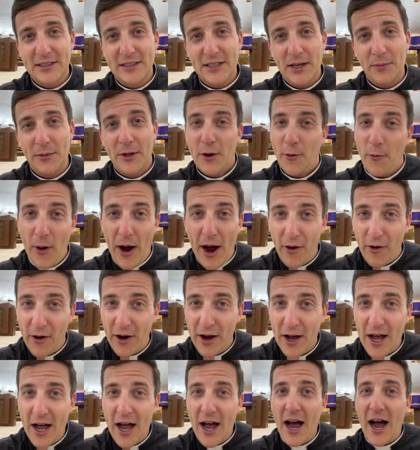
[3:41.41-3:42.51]
I'm like, wow,
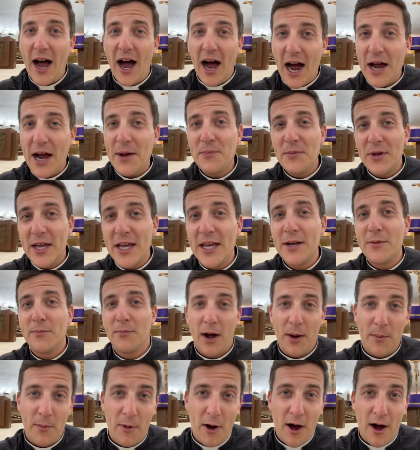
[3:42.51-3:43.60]
I made
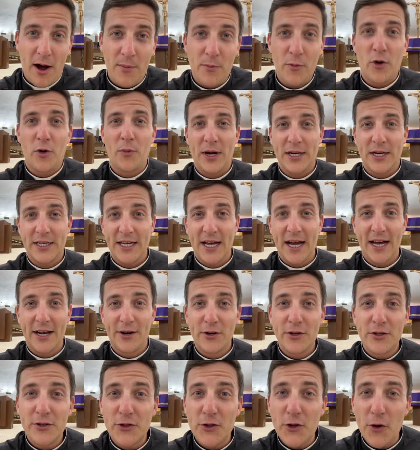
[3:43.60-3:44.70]
my mom or my dad
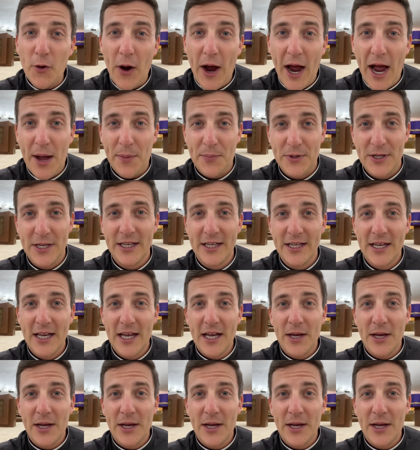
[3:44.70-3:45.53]
so happy